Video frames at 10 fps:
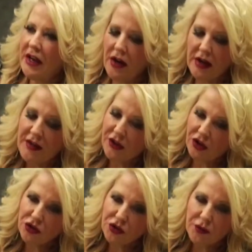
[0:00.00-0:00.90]
And they could
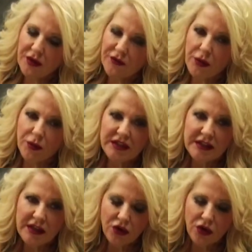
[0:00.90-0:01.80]
also, if they were
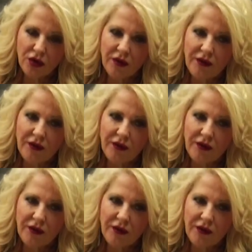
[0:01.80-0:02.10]
single and